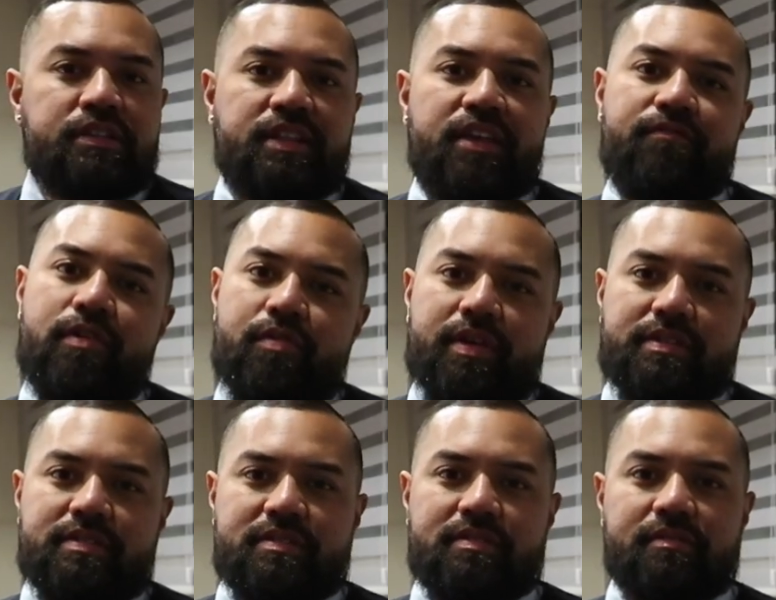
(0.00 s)
Stay
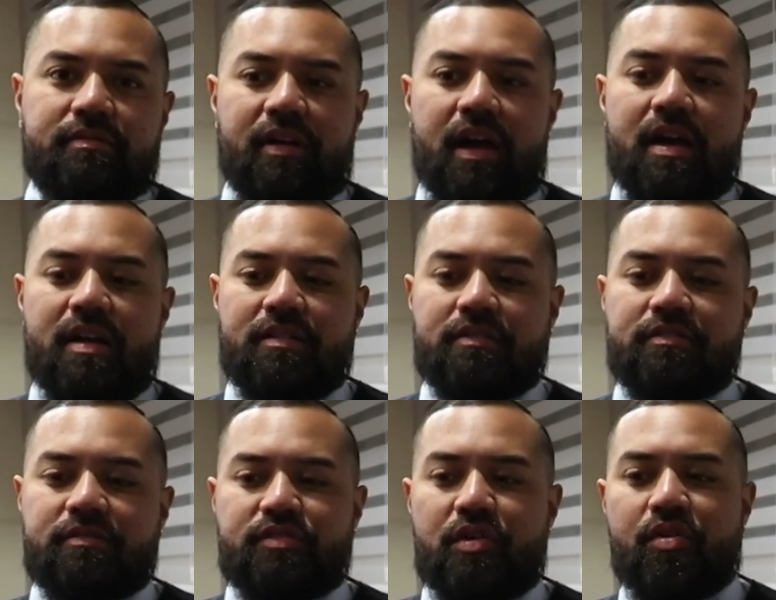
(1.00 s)
focused. Uh,
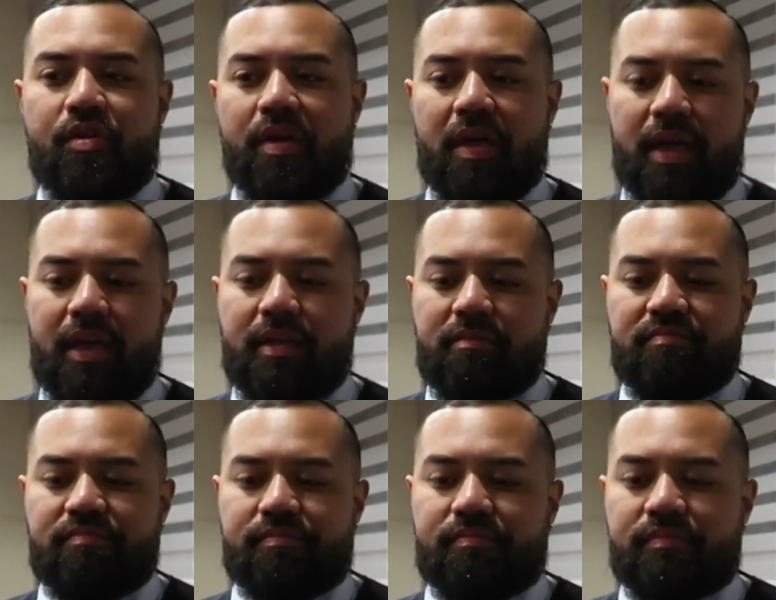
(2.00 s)
don't go ahead
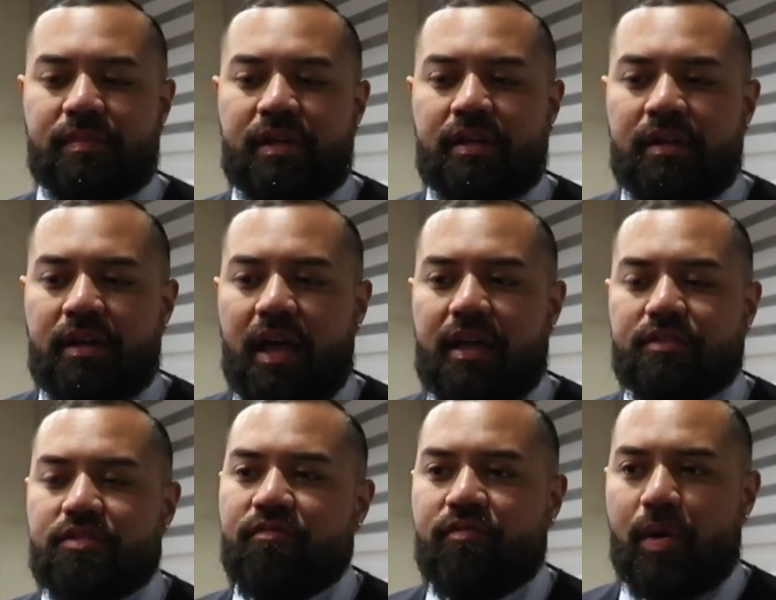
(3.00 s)

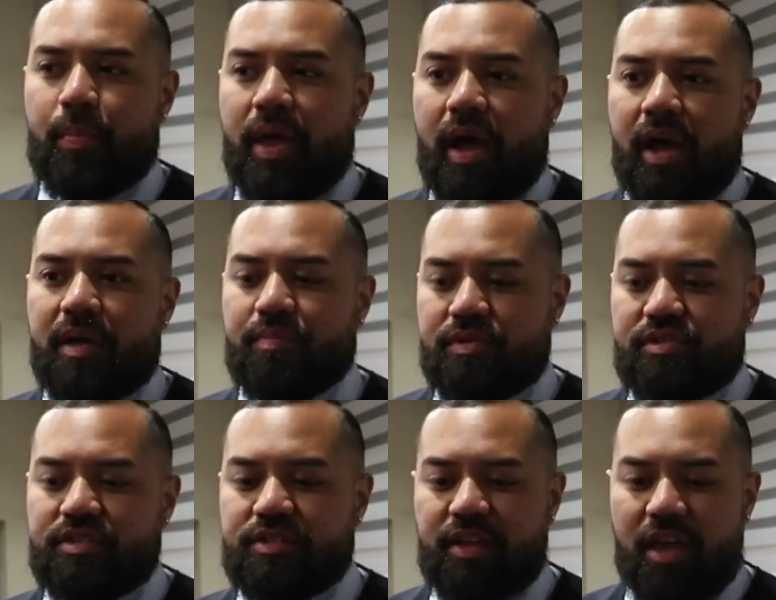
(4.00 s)
and don't fall behind, but
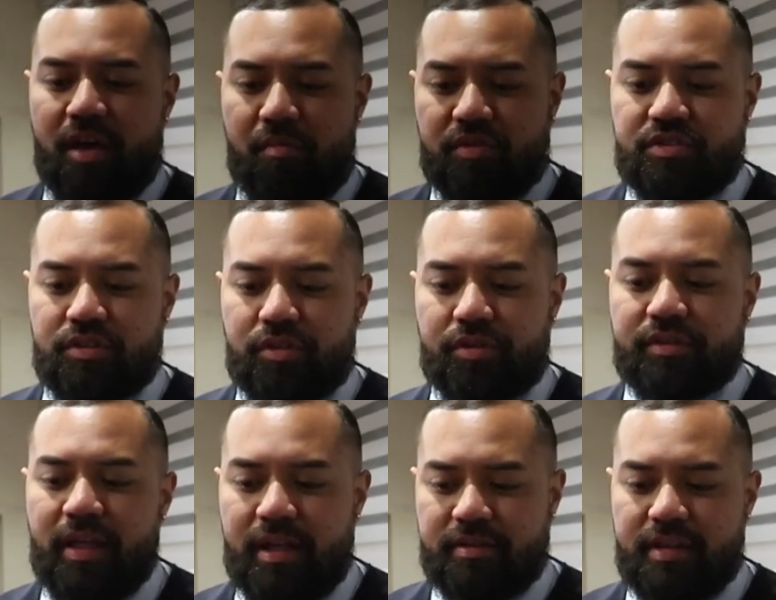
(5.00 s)
just stay on what you
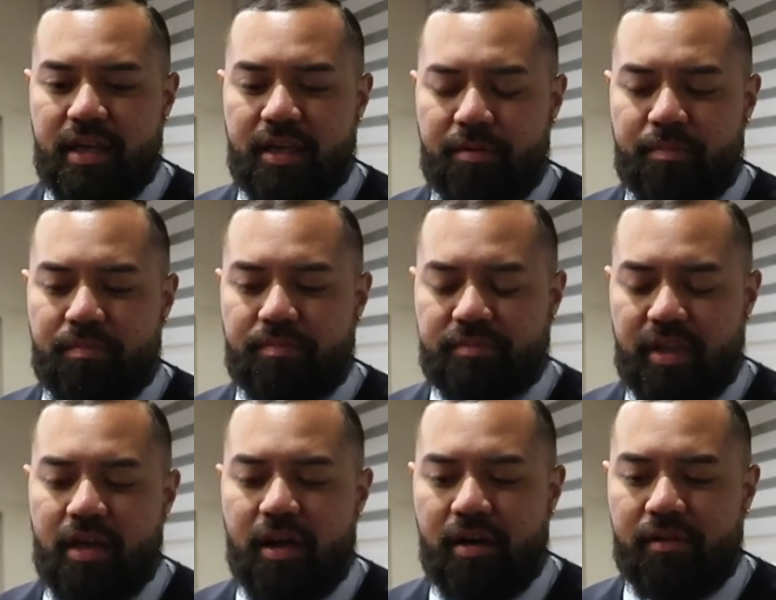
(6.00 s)
learned that day
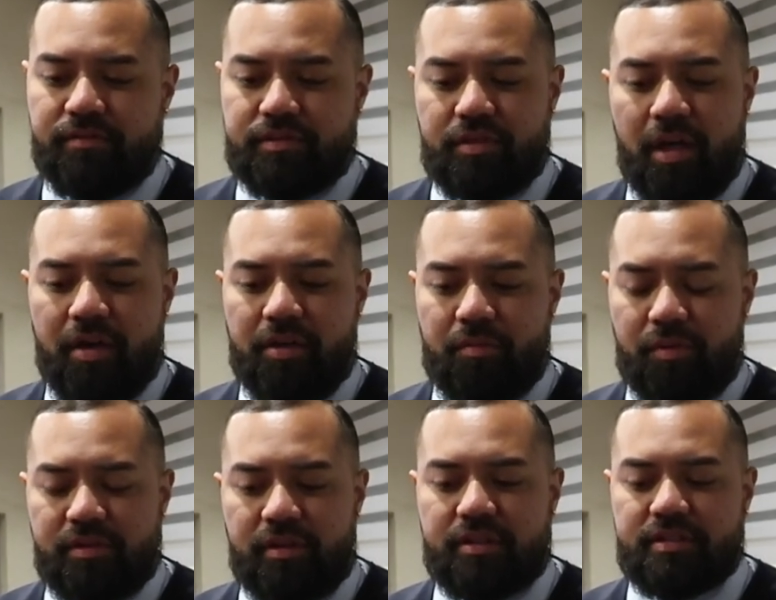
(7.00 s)
day of so that
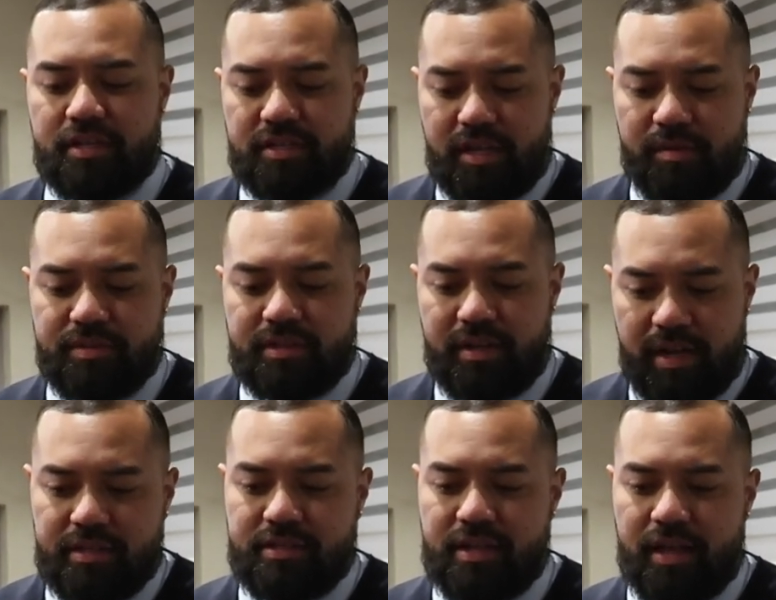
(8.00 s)
when the test comes the
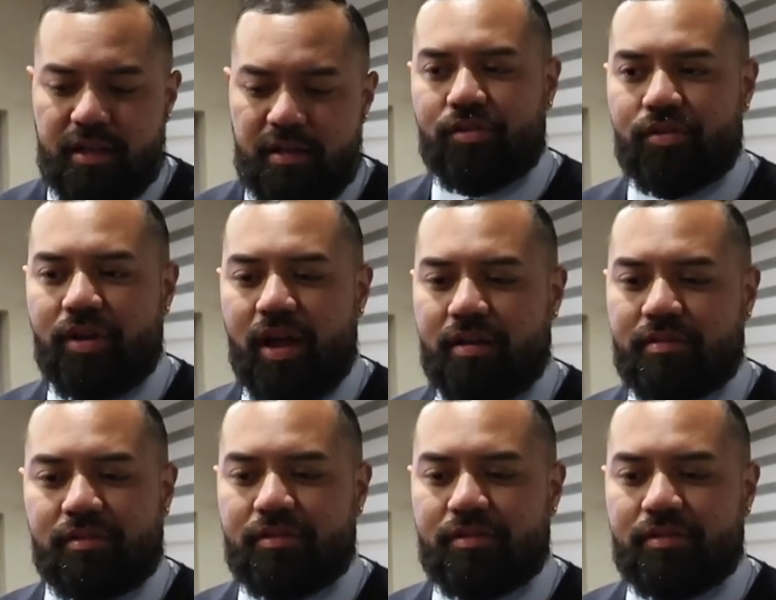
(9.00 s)
next day you're not